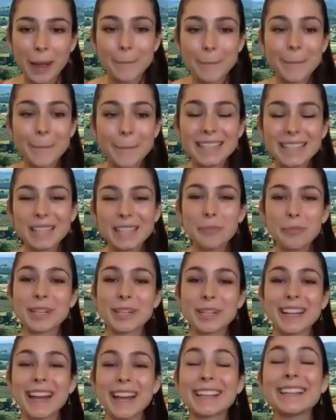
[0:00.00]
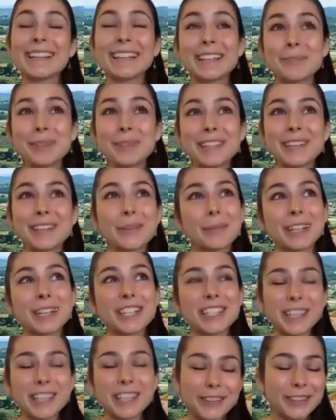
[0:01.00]
which I can't believe I'm going to share
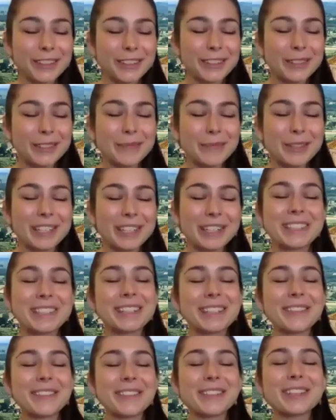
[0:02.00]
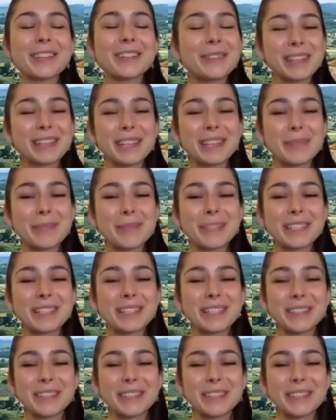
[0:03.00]
with you because I really want to keep it a secret to